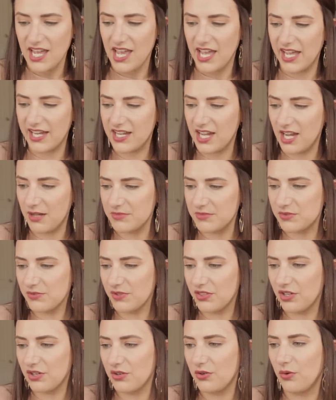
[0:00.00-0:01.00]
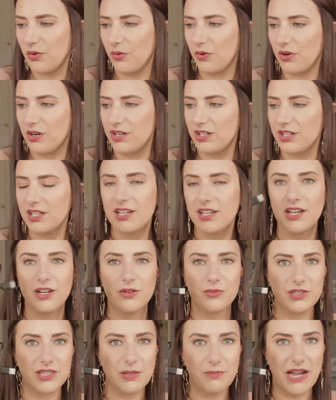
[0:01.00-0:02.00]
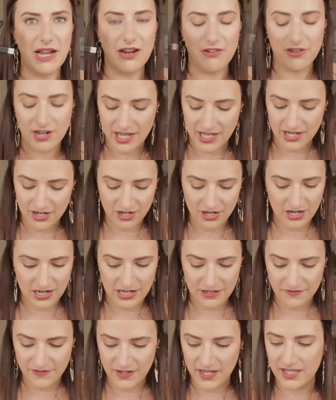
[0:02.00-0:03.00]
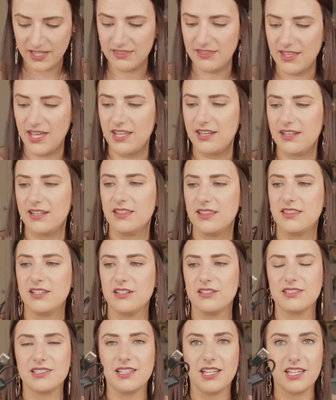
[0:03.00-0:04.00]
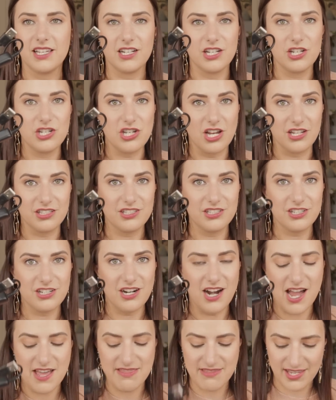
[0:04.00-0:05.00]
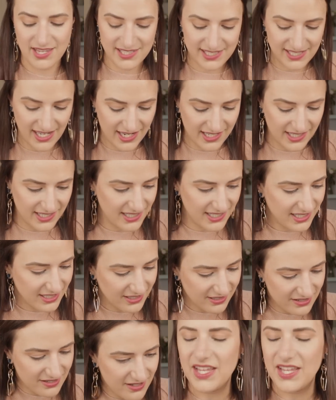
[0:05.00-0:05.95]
it comes with a cord with the power on off and then there's like an adjuster on the side here